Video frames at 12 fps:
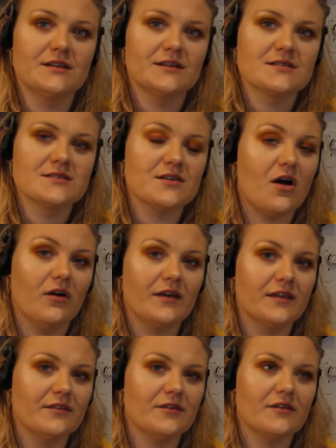song
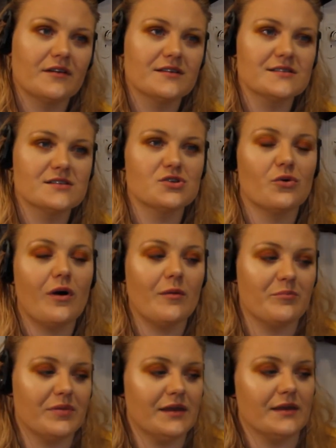either, because it's so
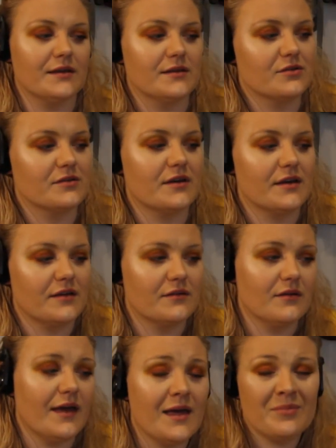upbeat and you're like
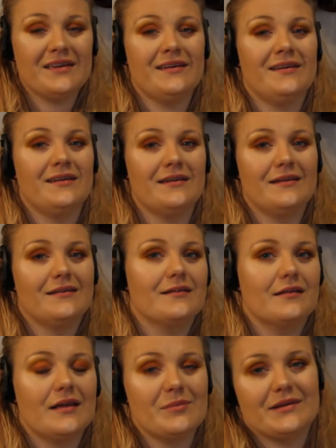
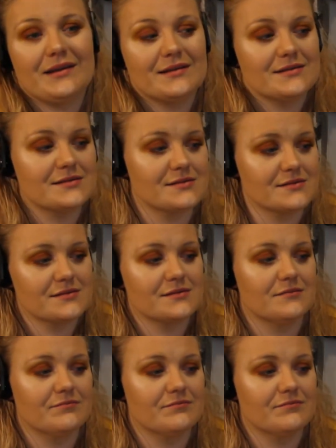happiness,